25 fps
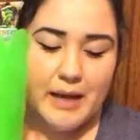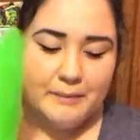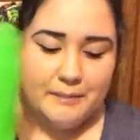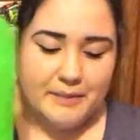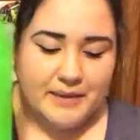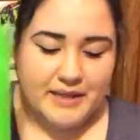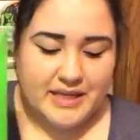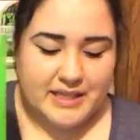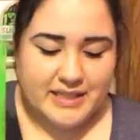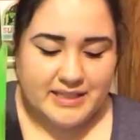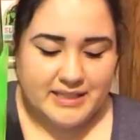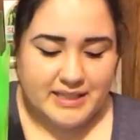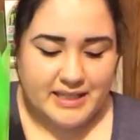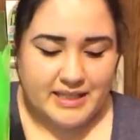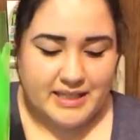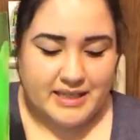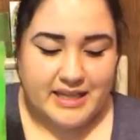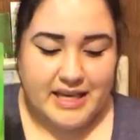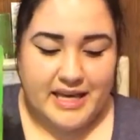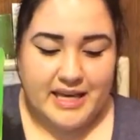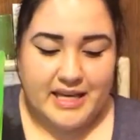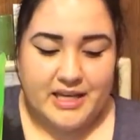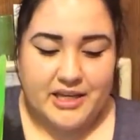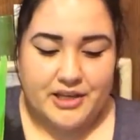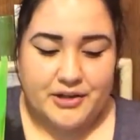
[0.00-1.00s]
because then
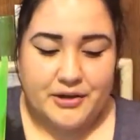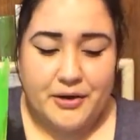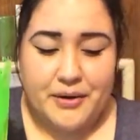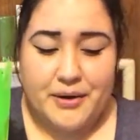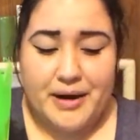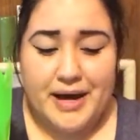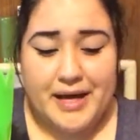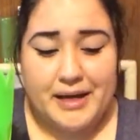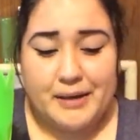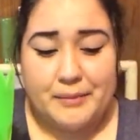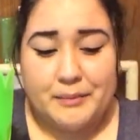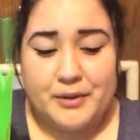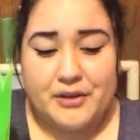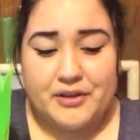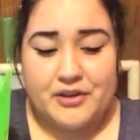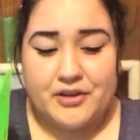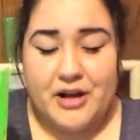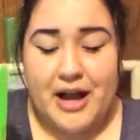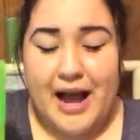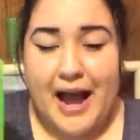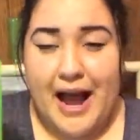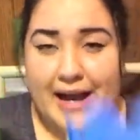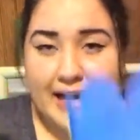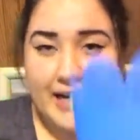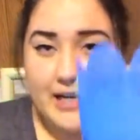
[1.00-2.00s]
they could go ahead and put
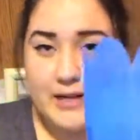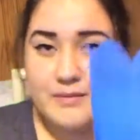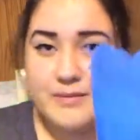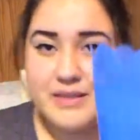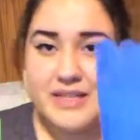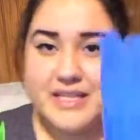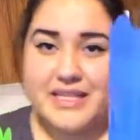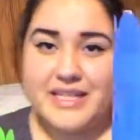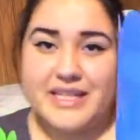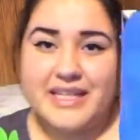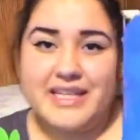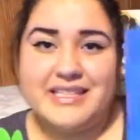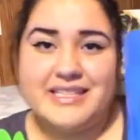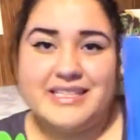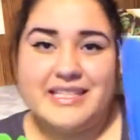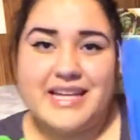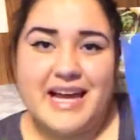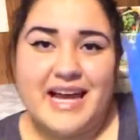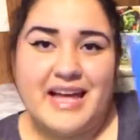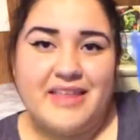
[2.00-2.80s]
their items in it,